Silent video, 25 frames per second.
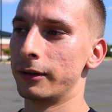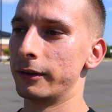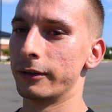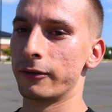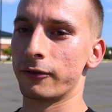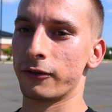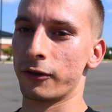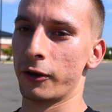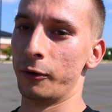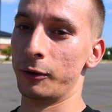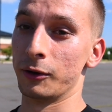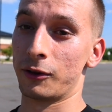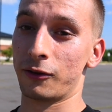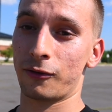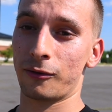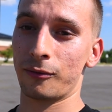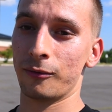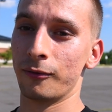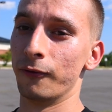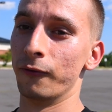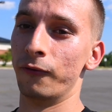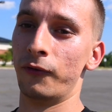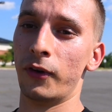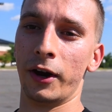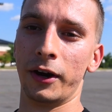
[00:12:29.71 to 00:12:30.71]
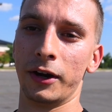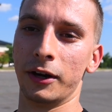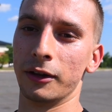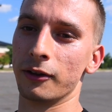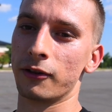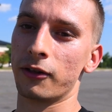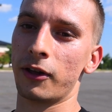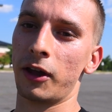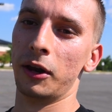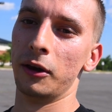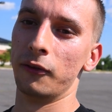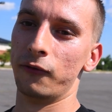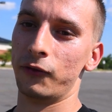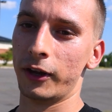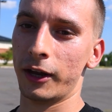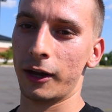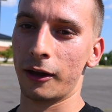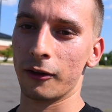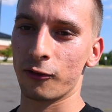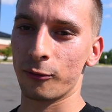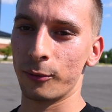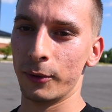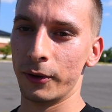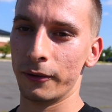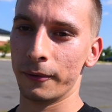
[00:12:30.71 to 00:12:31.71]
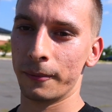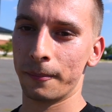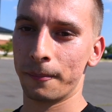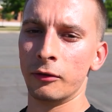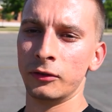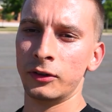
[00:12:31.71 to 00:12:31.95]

So it's very insane if you ask me.